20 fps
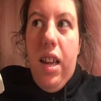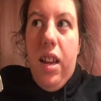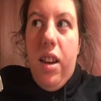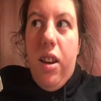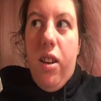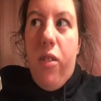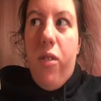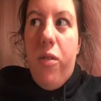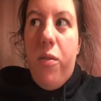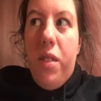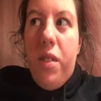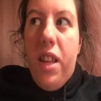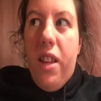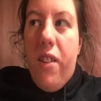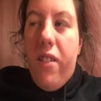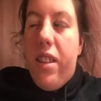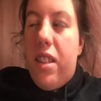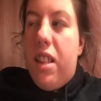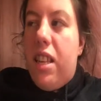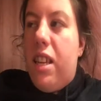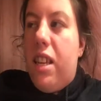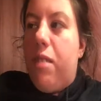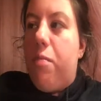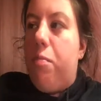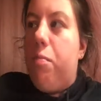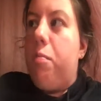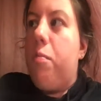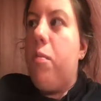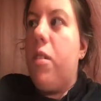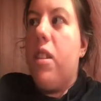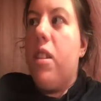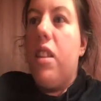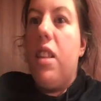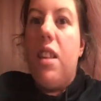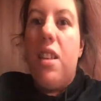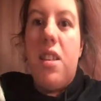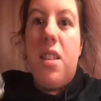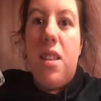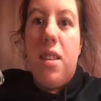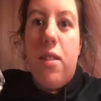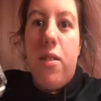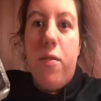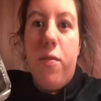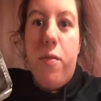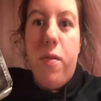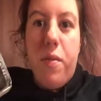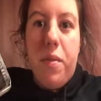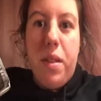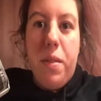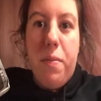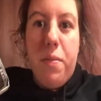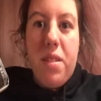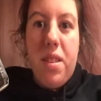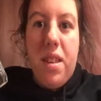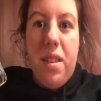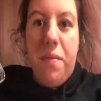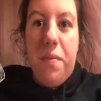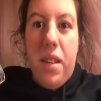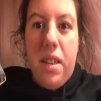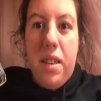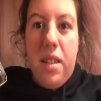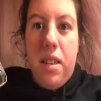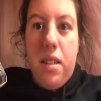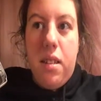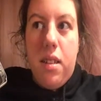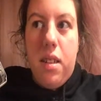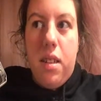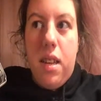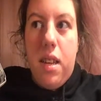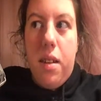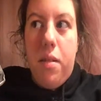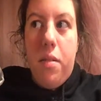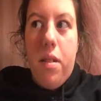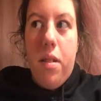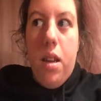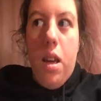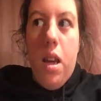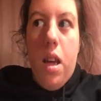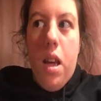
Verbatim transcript: and hopefully I'll get like at least fifty percent of that done tonight.